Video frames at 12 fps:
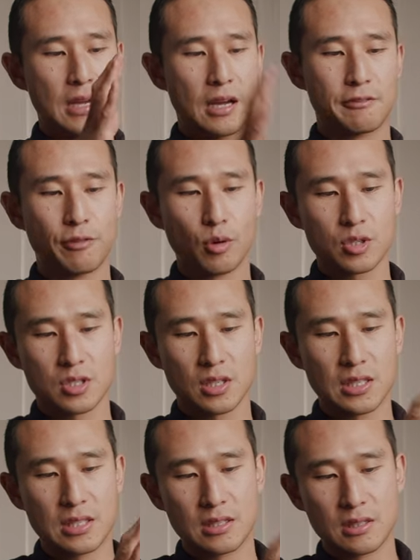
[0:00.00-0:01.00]

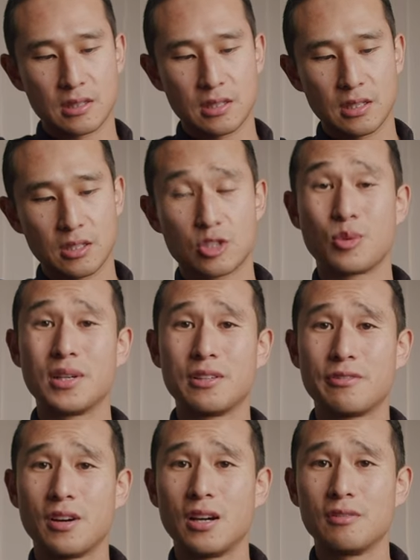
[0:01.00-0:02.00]
Unfortunately, the
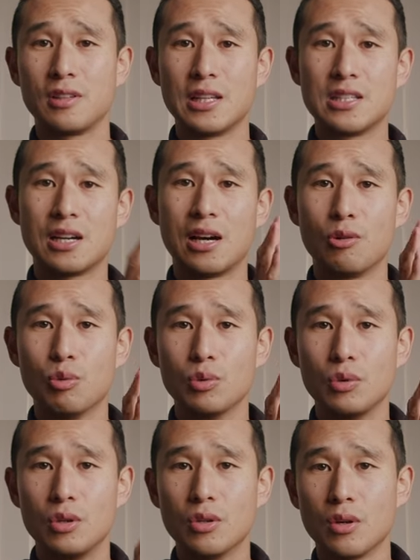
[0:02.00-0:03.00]
25 liter will
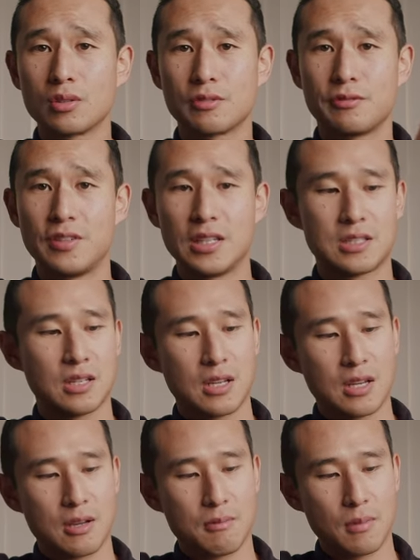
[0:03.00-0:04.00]
not fit
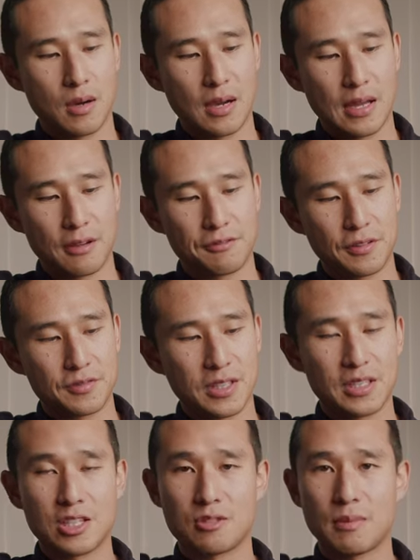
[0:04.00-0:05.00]
my uh,
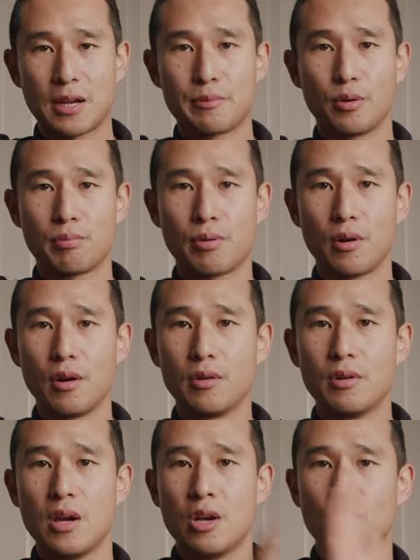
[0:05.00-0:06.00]
15 inch MacBook
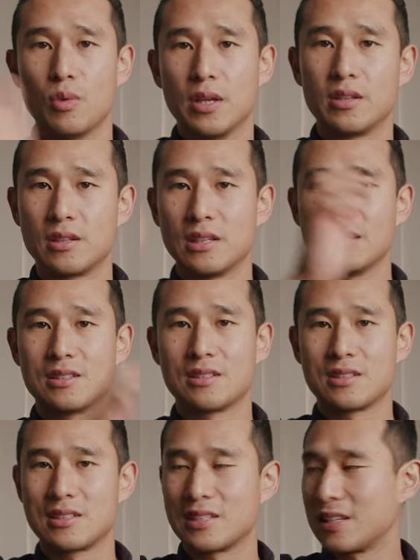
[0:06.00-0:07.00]
Pro with
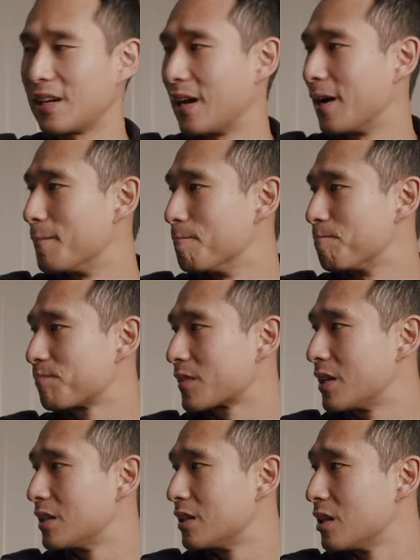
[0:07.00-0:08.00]
its, um,
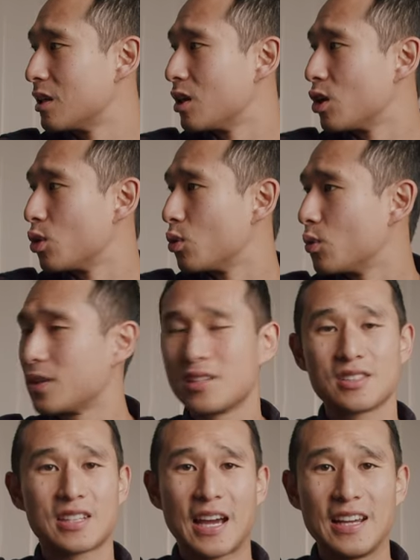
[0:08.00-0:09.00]
with
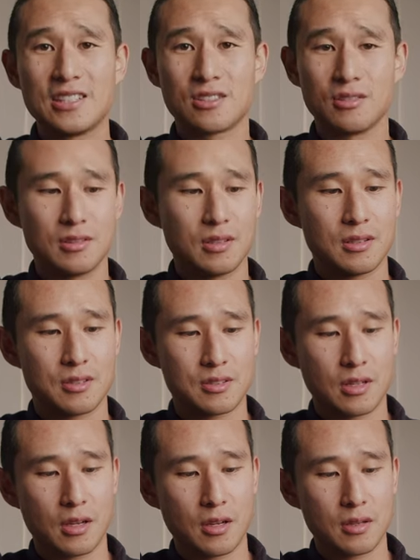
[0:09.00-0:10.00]
its case on.
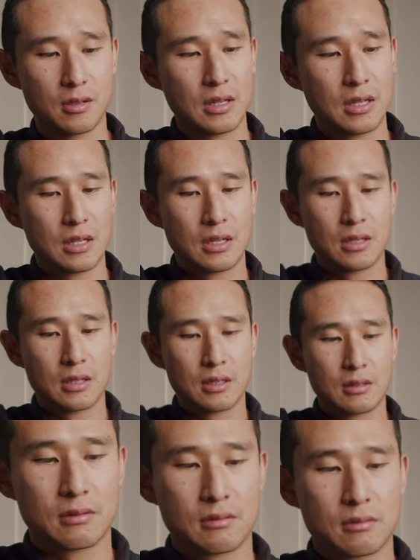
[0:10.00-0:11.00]
So
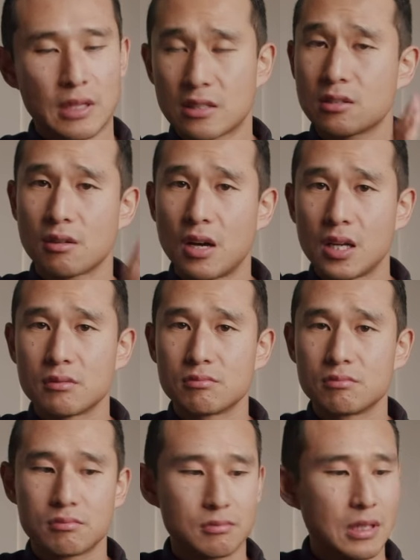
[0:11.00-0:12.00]
that's all right.
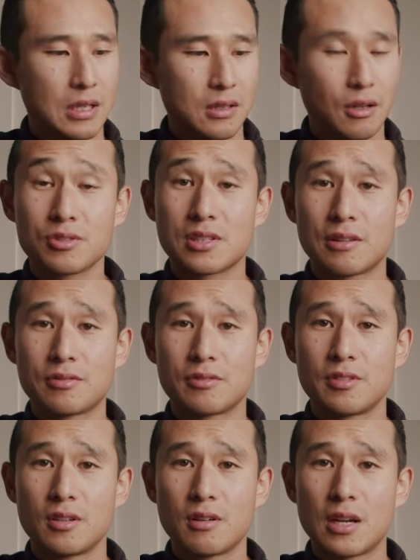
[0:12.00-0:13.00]
Uh, I'll just have to
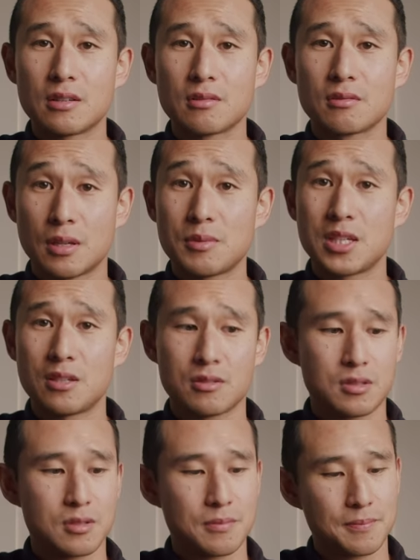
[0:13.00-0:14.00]
figure out something
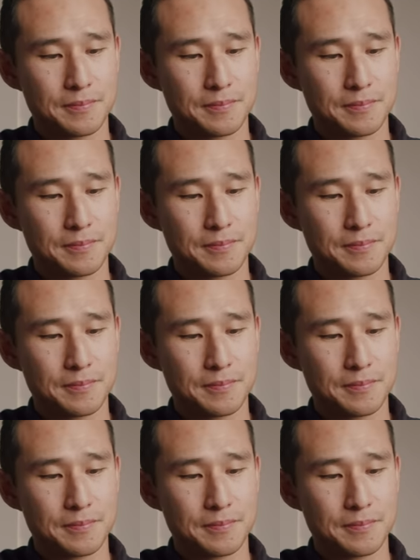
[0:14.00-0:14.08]
else.